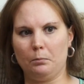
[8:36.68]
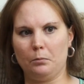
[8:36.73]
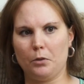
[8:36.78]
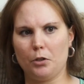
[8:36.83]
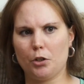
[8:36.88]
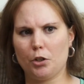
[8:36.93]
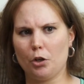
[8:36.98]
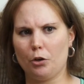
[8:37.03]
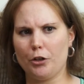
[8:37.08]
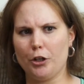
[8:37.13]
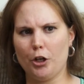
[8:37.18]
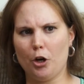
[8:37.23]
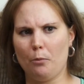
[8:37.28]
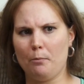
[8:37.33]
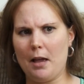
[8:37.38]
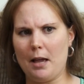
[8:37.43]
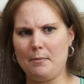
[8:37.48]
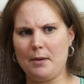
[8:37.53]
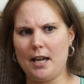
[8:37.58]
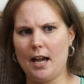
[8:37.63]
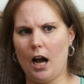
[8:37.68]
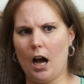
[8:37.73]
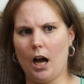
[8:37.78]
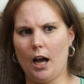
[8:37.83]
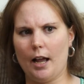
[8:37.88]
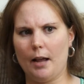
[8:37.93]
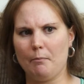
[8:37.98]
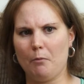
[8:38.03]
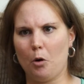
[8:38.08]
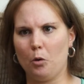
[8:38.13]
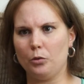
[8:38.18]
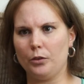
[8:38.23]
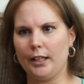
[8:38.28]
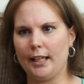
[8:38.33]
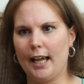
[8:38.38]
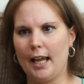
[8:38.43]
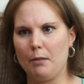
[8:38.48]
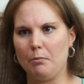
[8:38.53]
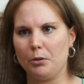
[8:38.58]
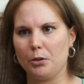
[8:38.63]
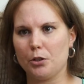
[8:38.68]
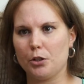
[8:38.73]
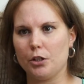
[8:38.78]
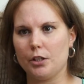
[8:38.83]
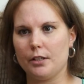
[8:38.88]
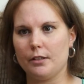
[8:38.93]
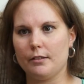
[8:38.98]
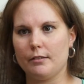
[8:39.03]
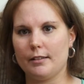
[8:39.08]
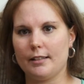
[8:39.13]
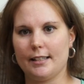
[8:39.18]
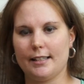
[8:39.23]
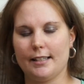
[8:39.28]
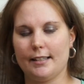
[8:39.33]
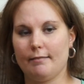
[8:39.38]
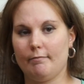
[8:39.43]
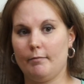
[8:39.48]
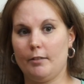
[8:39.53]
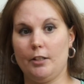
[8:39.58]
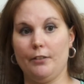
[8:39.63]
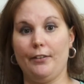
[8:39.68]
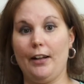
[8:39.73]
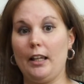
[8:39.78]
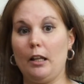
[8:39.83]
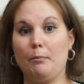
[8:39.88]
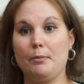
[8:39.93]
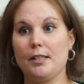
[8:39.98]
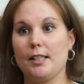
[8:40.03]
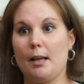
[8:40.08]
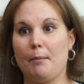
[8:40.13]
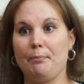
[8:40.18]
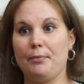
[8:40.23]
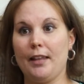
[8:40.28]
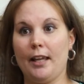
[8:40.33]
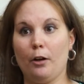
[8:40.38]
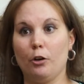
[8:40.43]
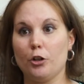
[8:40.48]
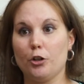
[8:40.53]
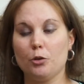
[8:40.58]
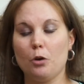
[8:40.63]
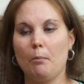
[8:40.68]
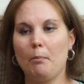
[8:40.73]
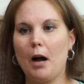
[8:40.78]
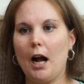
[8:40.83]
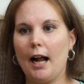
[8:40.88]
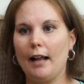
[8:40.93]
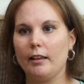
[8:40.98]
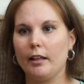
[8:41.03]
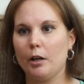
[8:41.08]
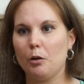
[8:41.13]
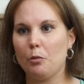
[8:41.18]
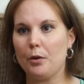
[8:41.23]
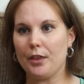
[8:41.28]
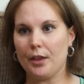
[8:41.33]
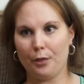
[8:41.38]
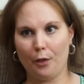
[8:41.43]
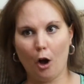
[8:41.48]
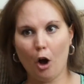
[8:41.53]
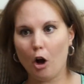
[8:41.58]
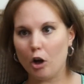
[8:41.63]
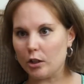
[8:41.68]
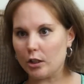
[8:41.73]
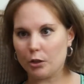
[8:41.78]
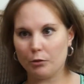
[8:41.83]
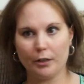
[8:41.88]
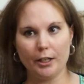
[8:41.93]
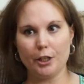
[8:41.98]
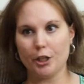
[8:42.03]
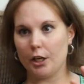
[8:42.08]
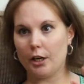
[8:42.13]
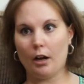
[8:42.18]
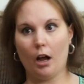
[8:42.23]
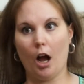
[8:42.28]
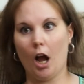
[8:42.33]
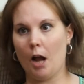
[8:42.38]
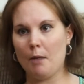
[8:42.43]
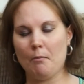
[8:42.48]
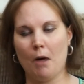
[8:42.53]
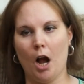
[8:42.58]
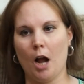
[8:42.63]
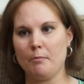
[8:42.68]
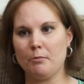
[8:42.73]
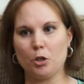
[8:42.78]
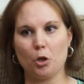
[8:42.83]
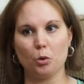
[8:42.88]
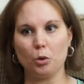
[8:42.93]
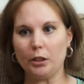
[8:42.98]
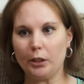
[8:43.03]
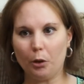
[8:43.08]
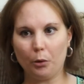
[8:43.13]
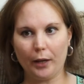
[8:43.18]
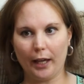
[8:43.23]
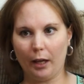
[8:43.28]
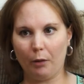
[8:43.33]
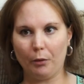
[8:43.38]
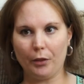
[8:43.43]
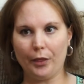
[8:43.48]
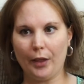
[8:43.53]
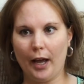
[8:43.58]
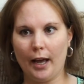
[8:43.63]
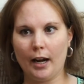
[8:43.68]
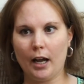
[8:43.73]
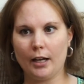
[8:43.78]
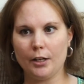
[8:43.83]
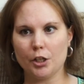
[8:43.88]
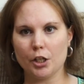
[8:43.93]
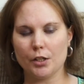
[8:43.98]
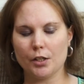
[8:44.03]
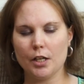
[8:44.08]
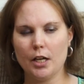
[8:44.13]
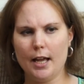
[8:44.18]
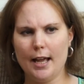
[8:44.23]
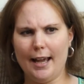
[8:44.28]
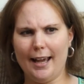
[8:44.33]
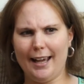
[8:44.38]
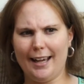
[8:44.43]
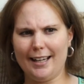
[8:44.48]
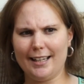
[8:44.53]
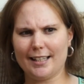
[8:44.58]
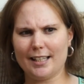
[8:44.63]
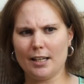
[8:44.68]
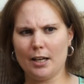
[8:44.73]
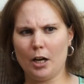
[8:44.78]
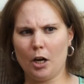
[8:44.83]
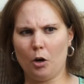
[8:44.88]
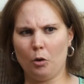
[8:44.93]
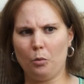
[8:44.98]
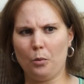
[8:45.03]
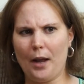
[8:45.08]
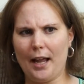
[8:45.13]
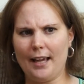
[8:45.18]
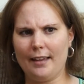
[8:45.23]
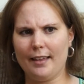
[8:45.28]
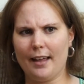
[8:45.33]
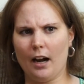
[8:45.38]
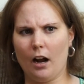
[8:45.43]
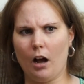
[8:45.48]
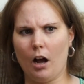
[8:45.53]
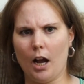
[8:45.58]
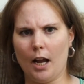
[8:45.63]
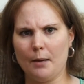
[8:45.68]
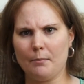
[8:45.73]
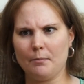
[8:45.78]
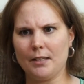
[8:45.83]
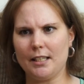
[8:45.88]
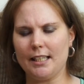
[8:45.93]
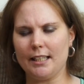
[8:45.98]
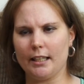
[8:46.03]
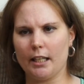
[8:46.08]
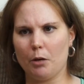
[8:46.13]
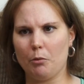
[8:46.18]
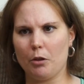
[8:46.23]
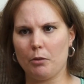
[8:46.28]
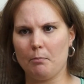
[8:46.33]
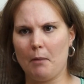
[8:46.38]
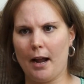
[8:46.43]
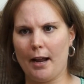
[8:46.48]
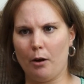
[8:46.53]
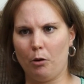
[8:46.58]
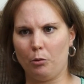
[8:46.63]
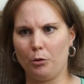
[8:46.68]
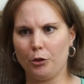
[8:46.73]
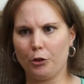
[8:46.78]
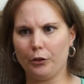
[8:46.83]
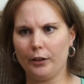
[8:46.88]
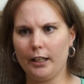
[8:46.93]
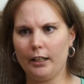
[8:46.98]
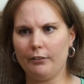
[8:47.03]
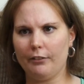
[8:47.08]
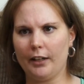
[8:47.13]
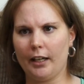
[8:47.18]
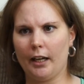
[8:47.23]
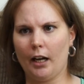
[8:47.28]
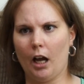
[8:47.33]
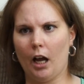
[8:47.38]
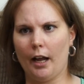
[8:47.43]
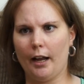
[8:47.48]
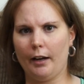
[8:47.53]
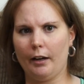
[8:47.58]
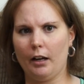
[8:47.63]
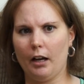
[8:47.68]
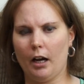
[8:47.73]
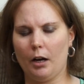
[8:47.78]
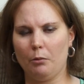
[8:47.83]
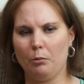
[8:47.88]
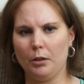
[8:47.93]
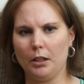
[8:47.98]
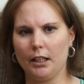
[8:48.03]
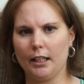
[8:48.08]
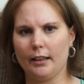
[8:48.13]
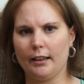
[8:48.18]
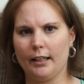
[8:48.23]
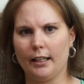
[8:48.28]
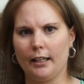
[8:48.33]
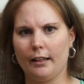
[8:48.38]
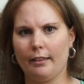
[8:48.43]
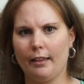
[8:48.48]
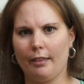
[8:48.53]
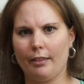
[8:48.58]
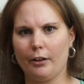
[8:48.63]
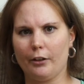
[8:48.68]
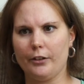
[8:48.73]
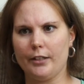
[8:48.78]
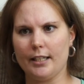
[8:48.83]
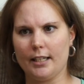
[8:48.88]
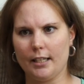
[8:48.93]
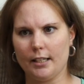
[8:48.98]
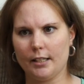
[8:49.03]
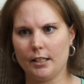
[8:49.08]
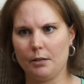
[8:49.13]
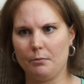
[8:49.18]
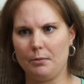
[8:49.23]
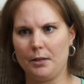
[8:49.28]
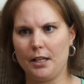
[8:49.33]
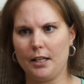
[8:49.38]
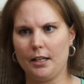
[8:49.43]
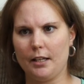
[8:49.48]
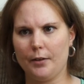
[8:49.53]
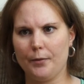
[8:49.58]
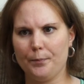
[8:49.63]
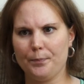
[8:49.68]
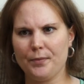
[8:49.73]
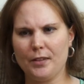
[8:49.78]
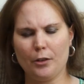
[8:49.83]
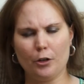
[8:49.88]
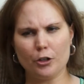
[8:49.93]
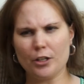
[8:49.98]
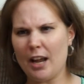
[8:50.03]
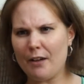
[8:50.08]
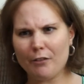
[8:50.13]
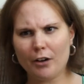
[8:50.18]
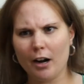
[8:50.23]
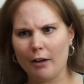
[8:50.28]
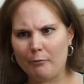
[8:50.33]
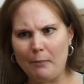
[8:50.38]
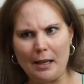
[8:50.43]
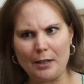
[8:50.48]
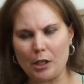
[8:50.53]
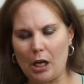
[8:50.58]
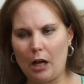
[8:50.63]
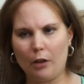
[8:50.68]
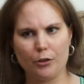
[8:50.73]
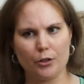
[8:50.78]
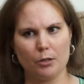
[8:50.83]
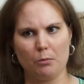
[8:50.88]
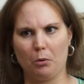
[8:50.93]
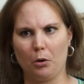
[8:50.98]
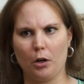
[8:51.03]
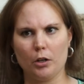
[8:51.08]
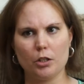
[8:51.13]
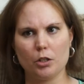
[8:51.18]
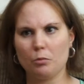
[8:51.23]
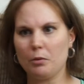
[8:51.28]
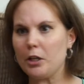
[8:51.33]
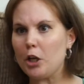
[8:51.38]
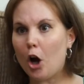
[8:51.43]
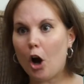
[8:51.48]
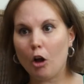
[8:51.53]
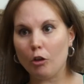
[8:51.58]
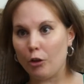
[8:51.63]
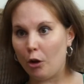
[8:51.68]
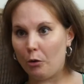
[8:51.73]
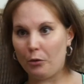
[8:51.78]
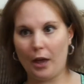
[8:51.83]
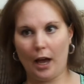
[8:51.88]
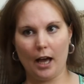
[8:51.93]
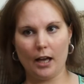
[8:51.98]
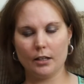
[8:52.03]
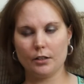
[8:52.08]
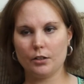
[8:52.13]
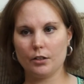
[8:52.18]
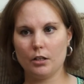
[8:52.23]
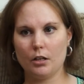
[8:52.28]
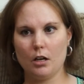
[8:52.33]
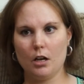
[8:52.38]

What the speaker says: So, you know, maybe I'm only able to develop something or do a pilot within the Halton region. I'm totally okay with that. It's a way that I'm dealing with my own grief, and I really think that there's never enough mental health supports. We all know that.